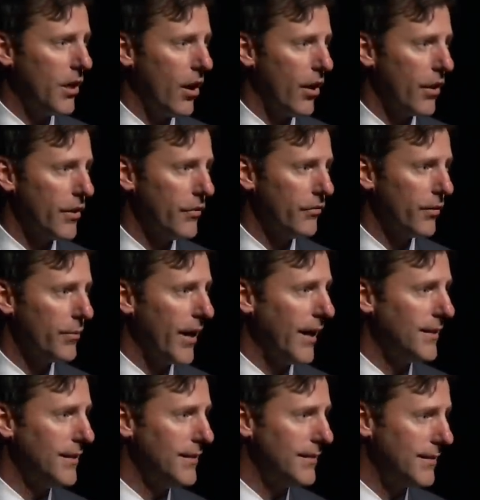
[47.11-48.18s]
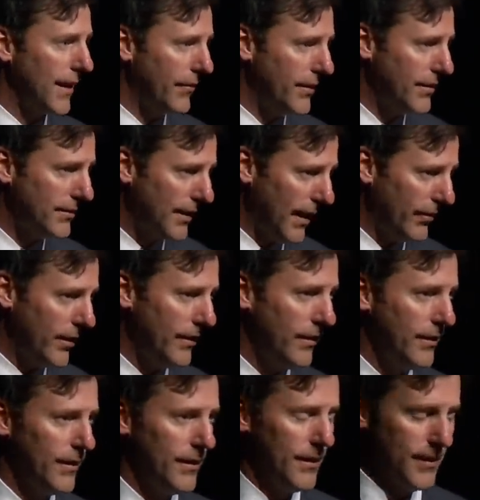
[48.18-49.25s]
Carter from 1977
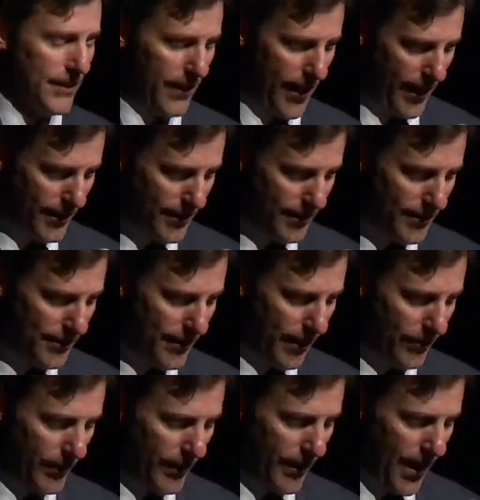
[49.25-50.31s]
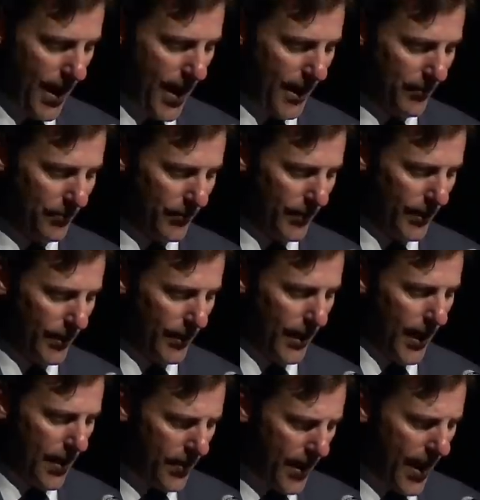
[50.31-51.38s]
to 1979,
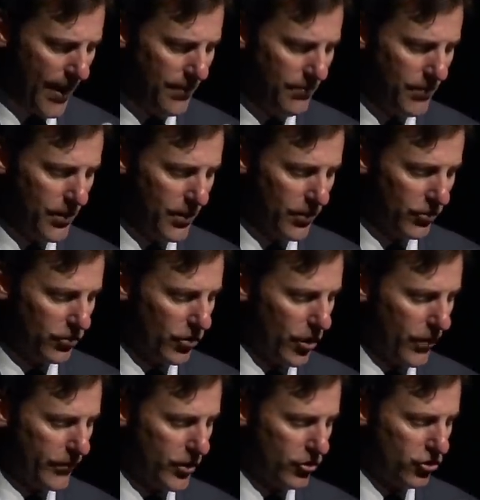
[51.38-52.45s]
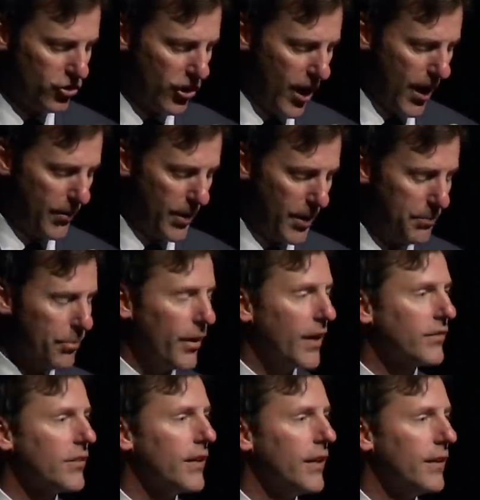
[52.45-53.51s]
and then served as chairman and
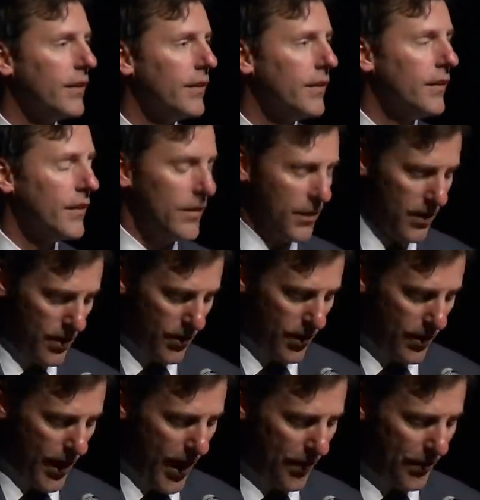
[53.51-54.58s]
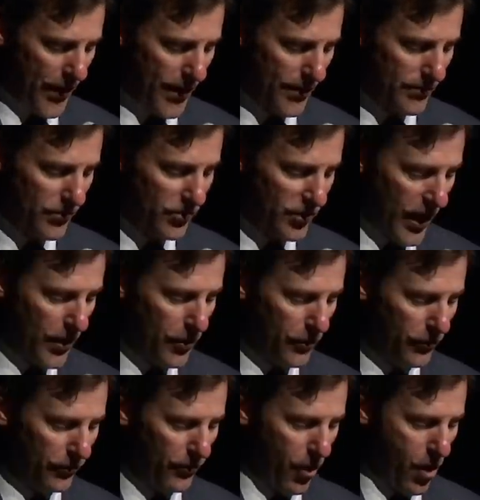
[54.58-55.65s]
president at the
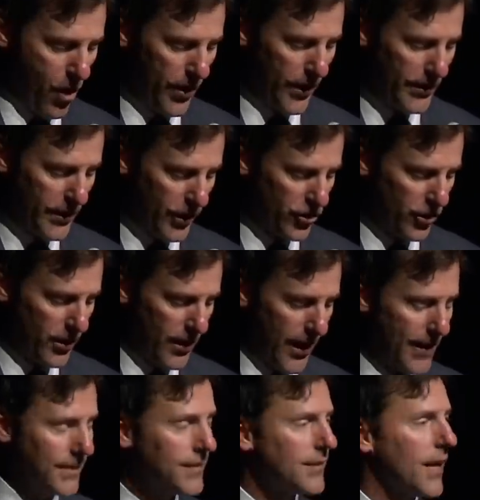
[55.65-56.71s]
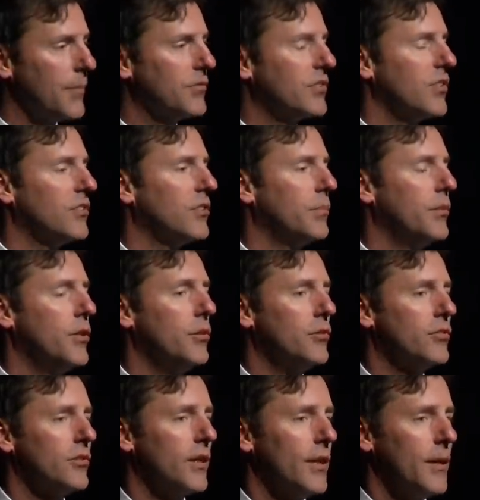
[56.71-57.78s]
Center on Addiction and Substance
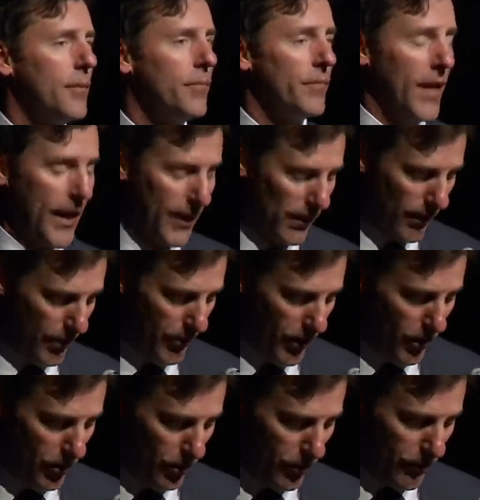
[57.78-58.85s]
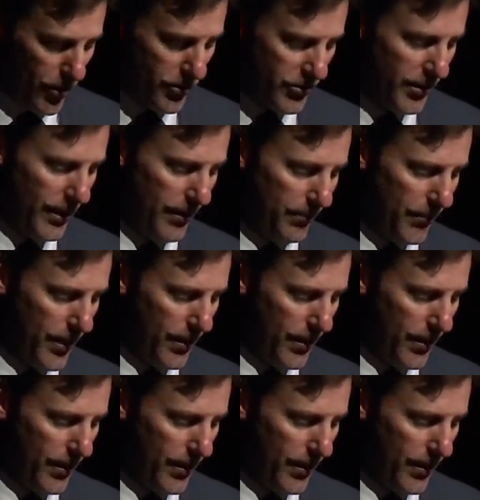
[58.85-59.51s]
Abuse at Columbia University.